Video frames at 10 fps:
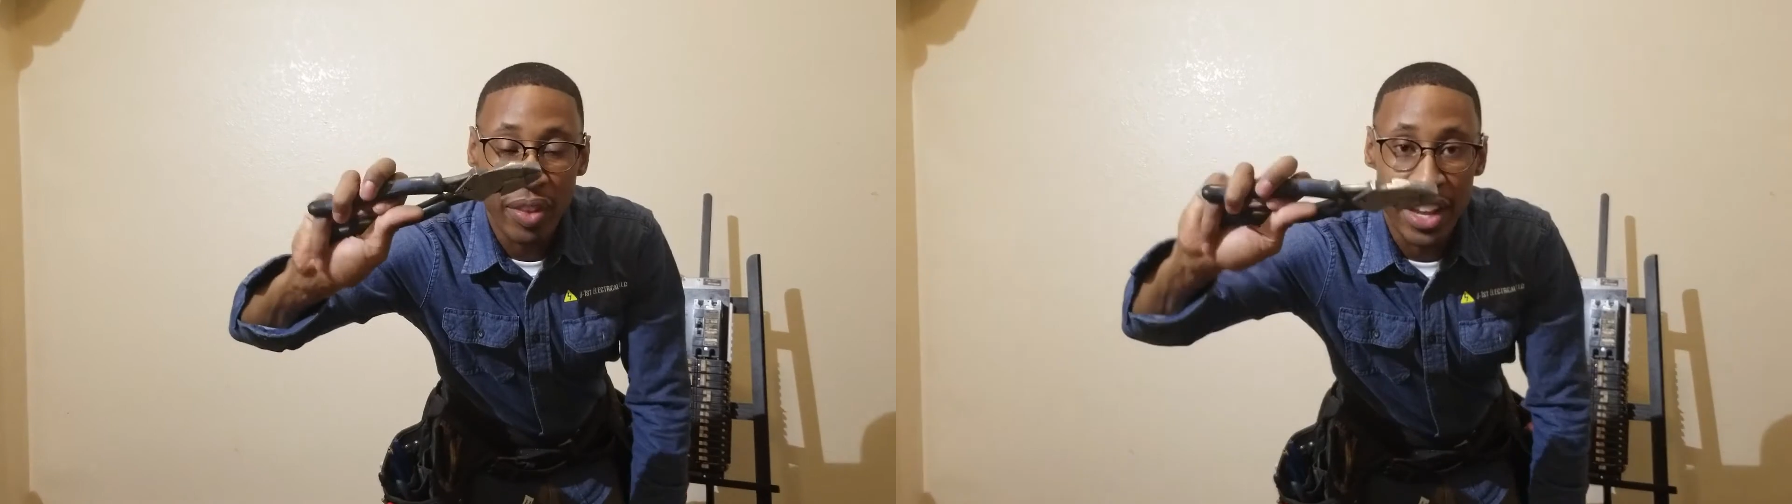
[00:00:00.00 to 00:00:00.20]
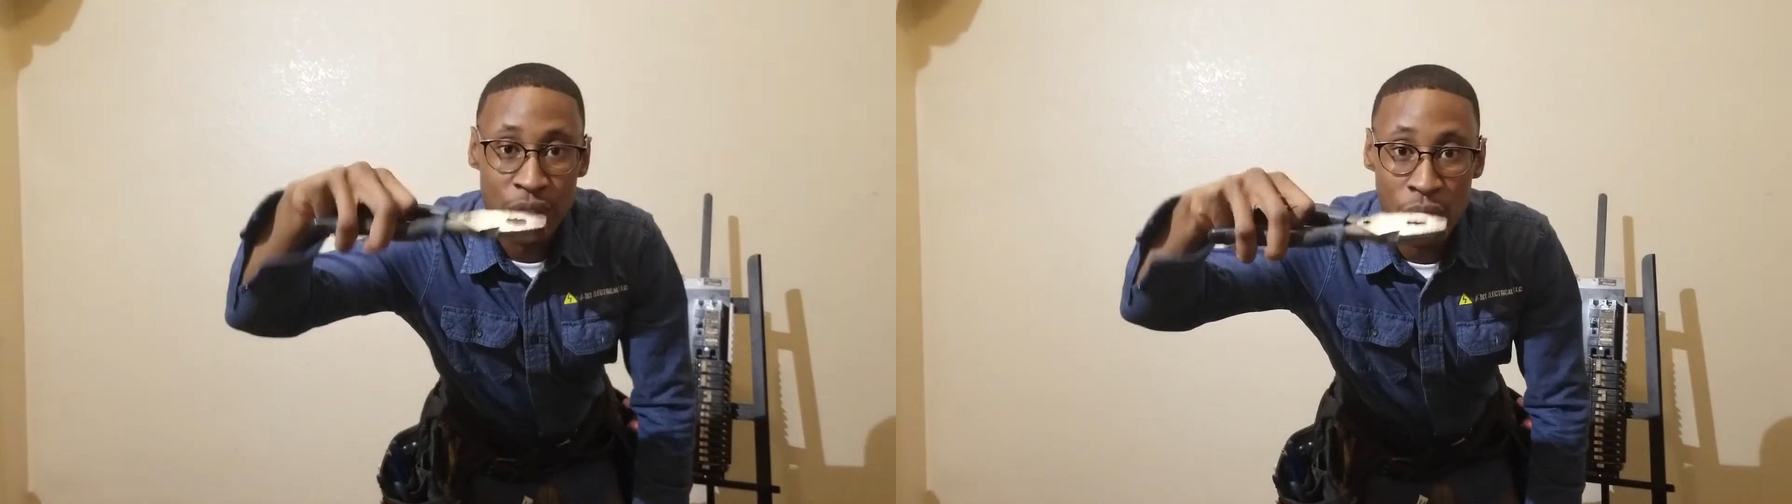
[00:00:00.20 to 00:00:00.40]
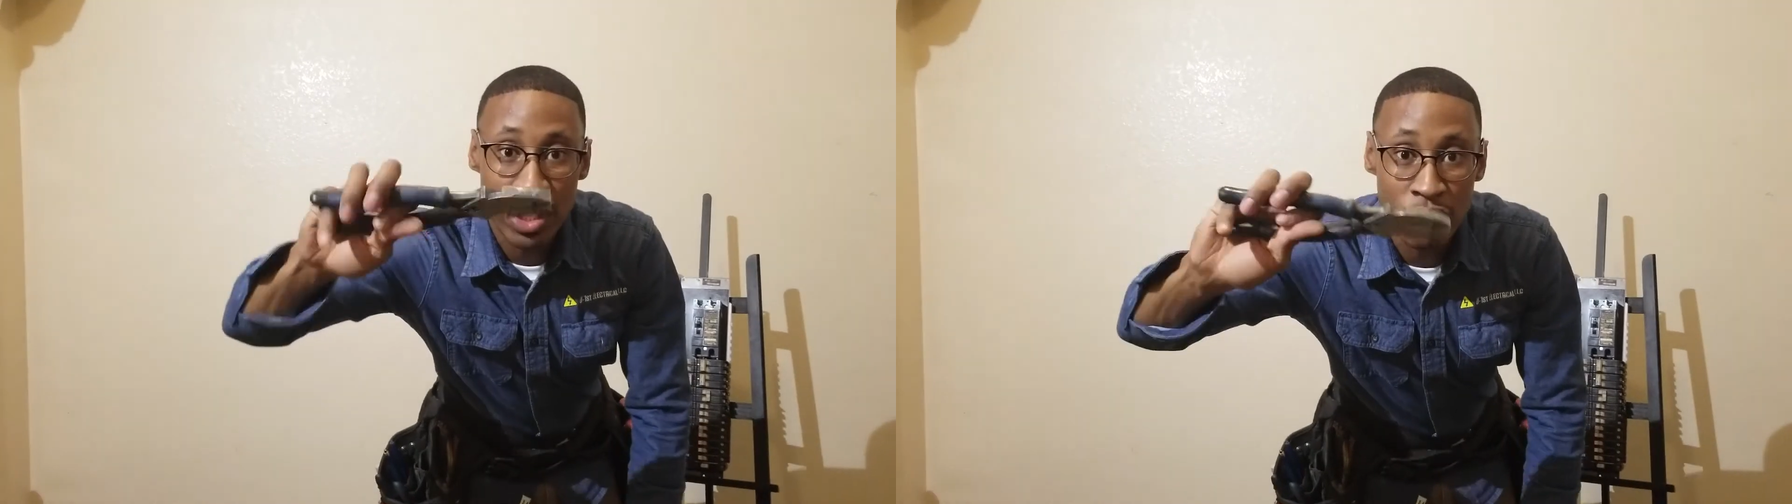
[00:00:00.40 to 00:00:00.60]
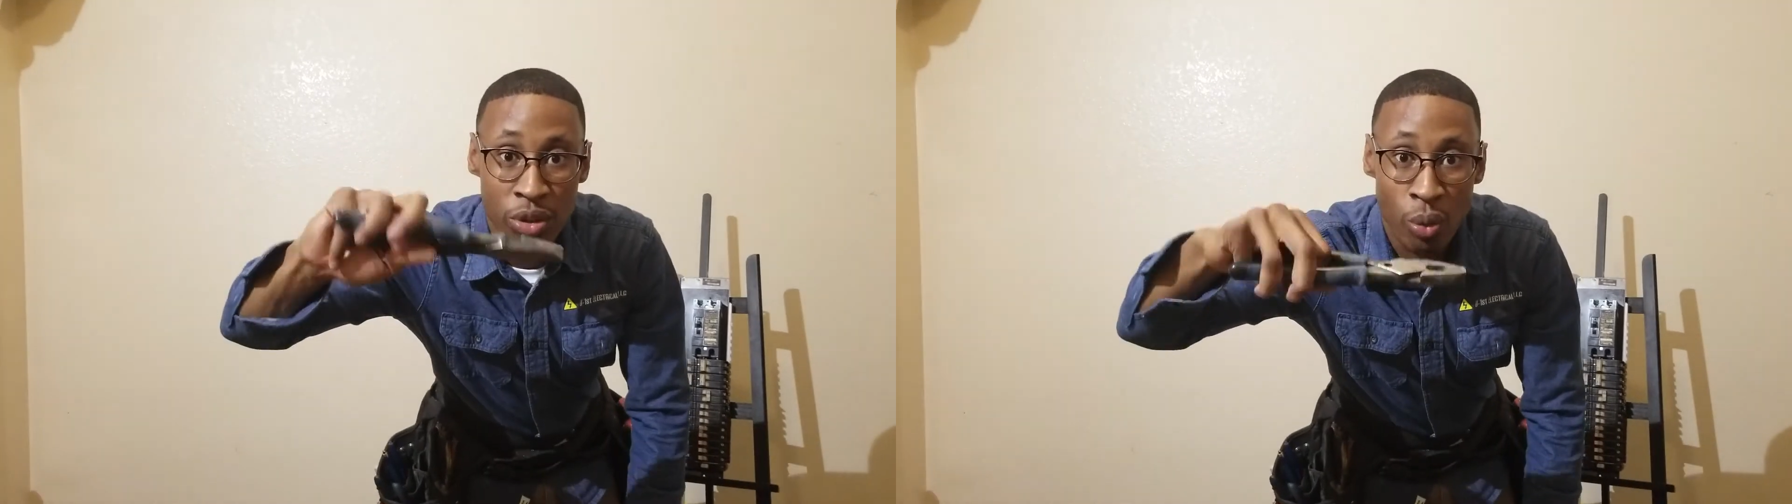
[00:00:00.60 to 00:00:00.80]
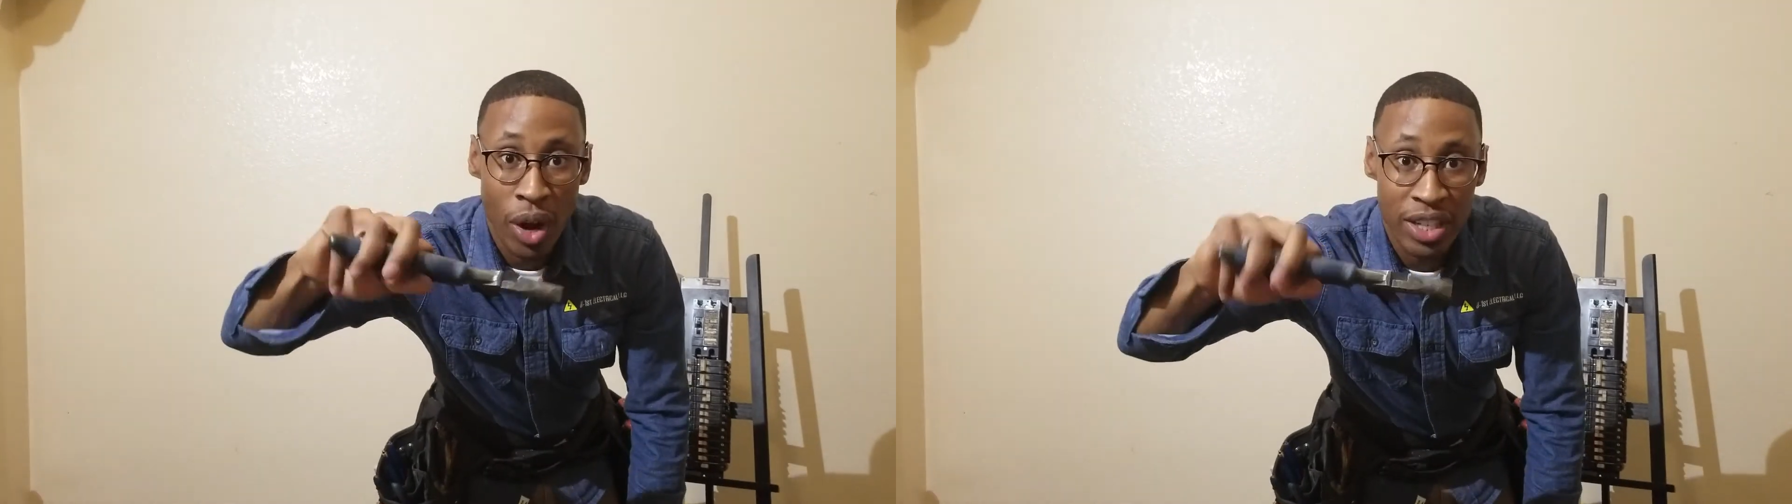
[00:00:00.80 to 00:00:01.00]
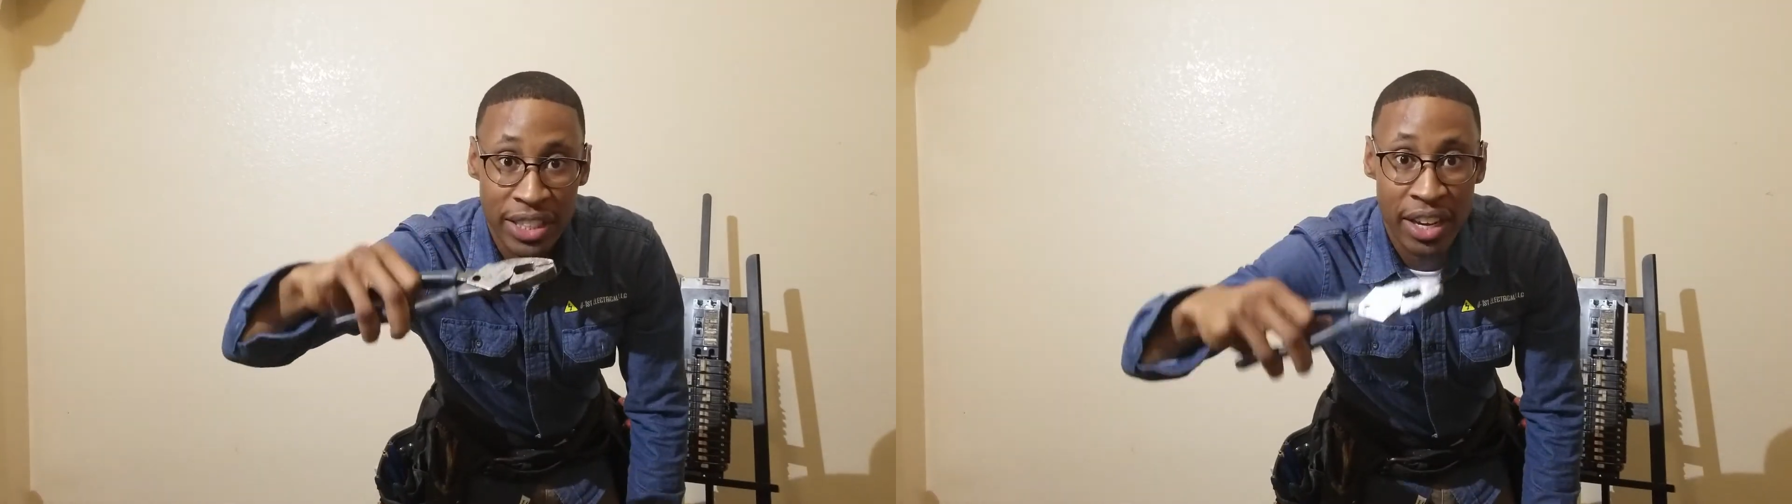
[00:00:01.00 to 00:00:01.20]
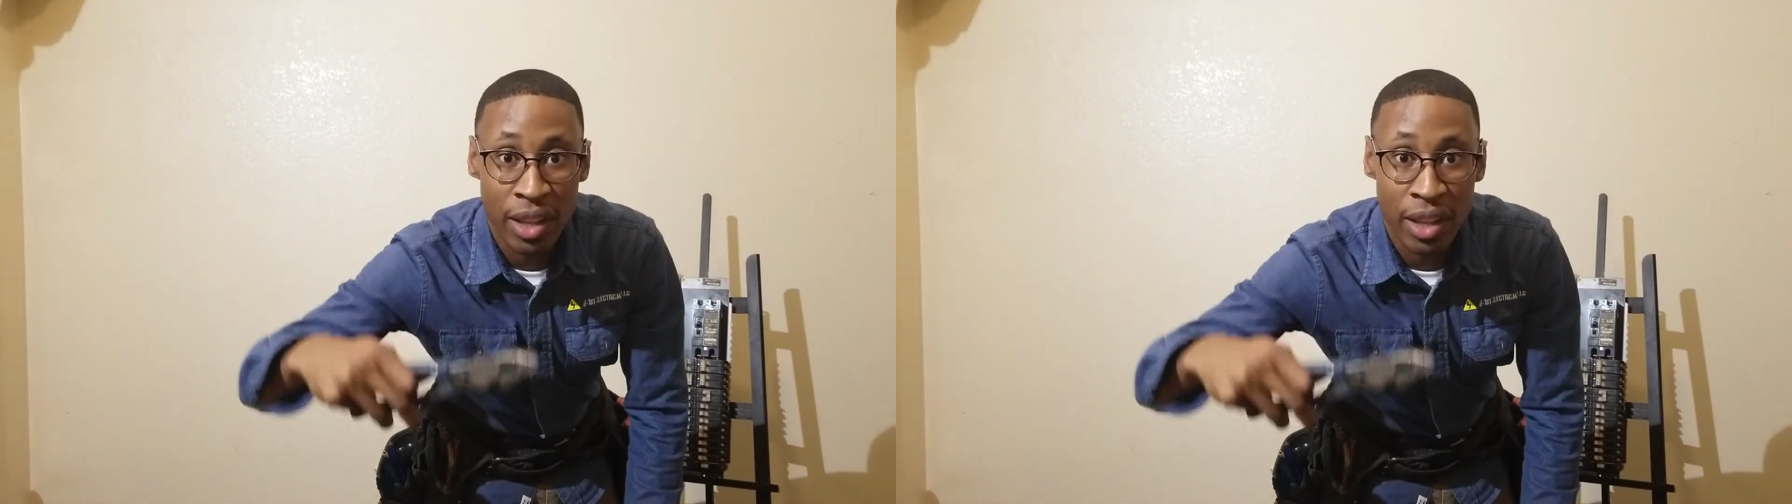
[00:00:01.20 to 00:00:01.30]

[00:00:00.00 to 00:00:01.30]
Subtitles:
and twist those 2 wires together